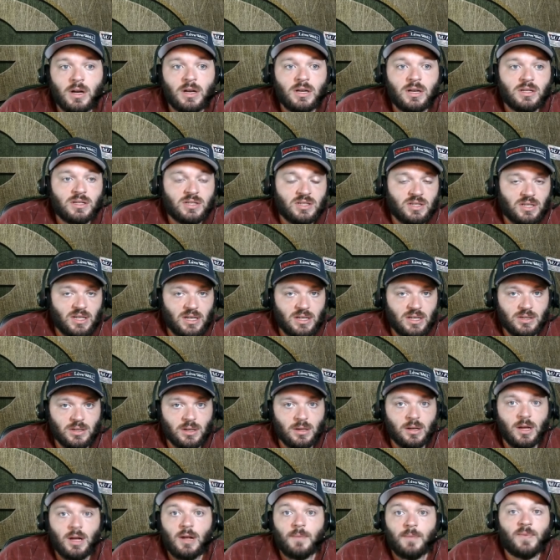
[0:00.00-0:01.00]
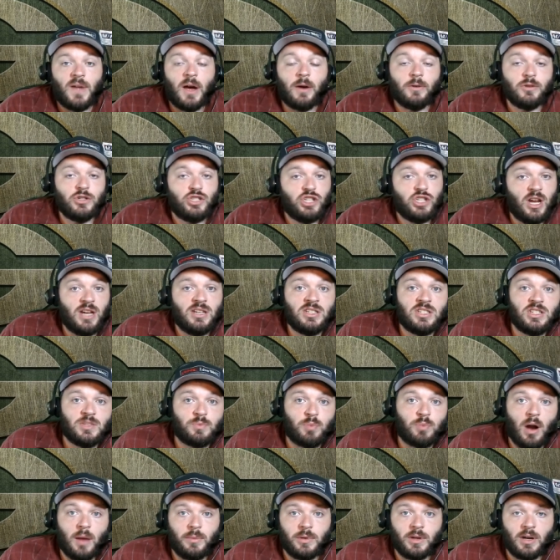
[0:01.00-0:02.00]
season. Now, Jace is
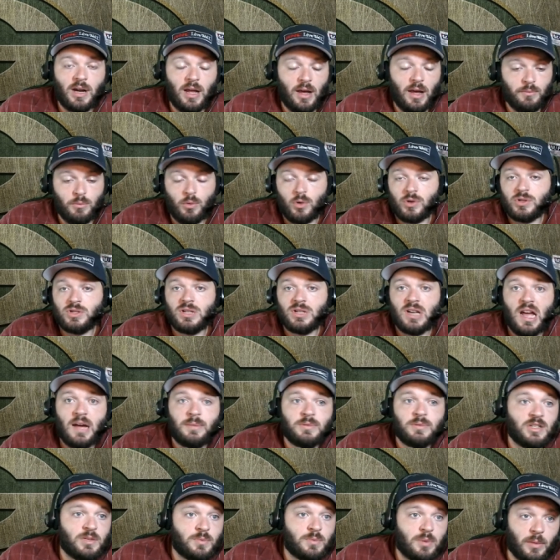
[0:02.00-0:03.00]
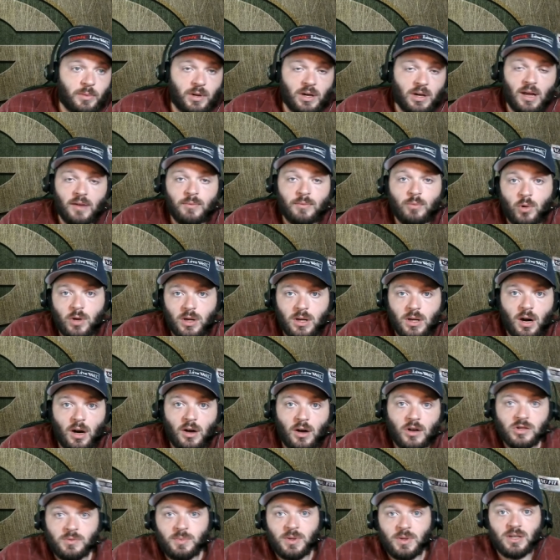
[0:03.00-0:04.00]
probably going to have more snaps. He's probably going to have more
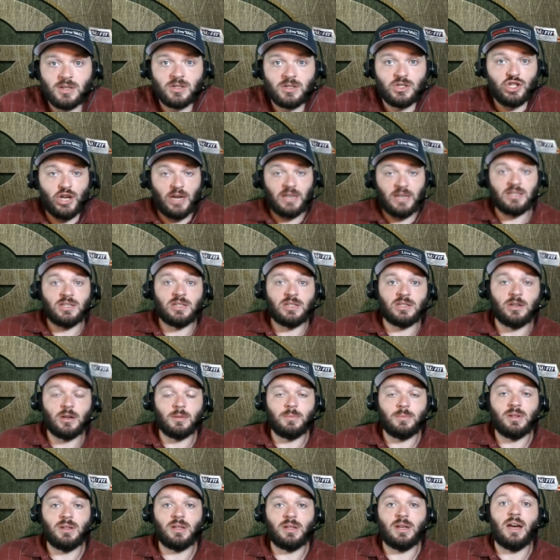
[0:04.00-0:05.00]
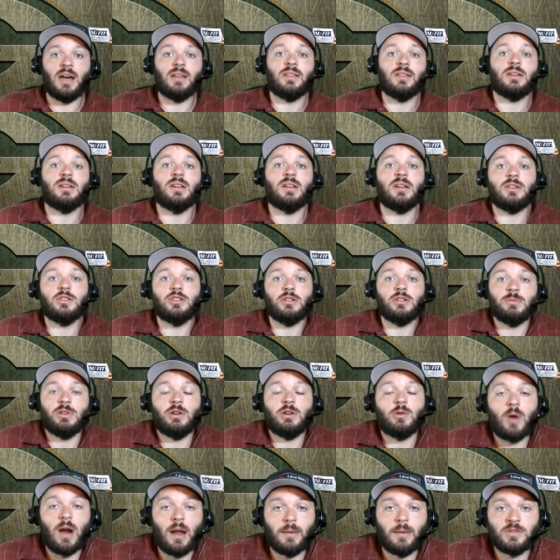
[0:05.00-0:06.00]
yards because Jace is going to be the guy that takes Jimmy
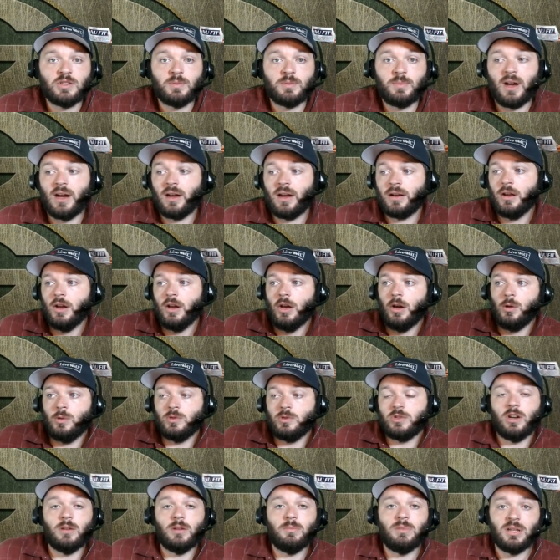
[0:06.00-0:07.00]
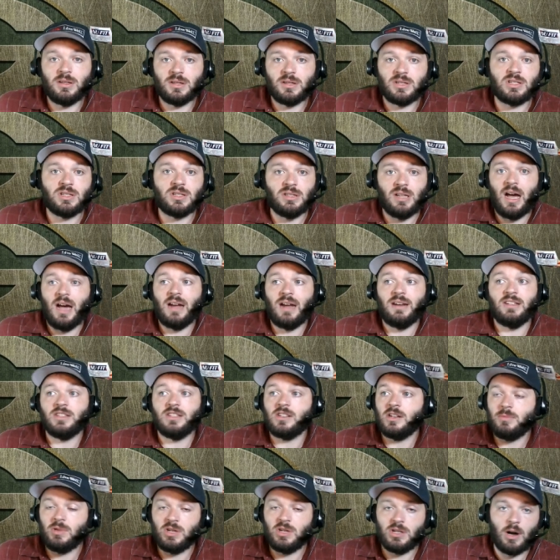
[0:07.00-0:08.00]
Graham's spot, who's going to be in the slot. He's
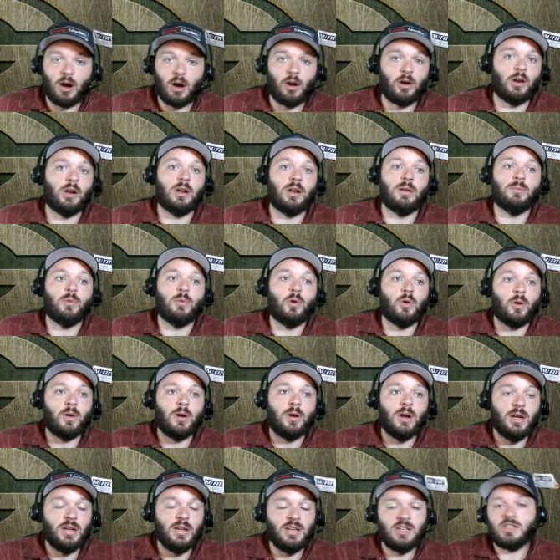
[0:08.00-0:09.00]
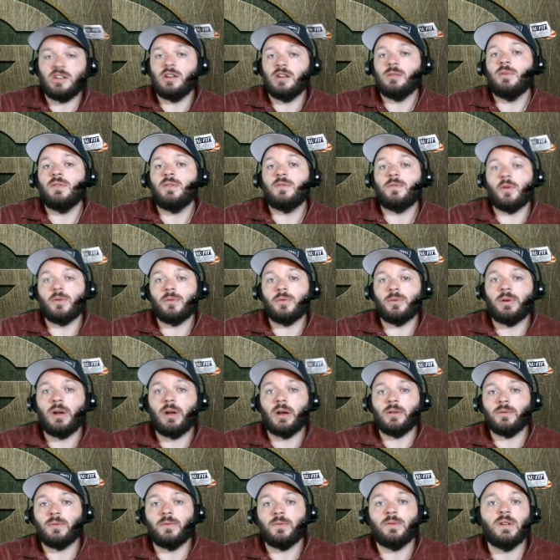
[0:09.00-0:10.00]
going to be targeted more. He's going to be further
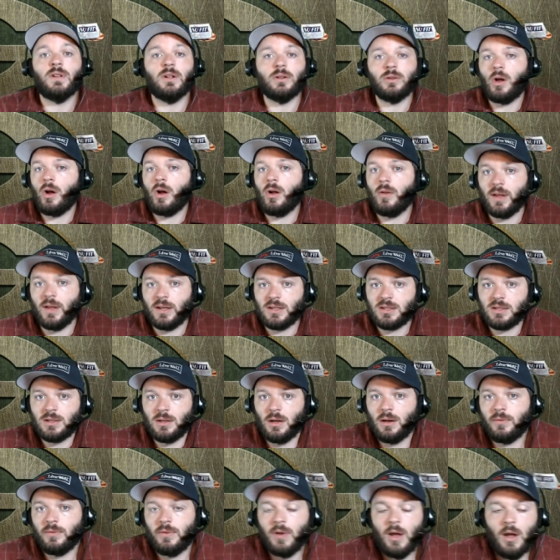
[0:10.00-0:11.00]
down the field, all that stuff.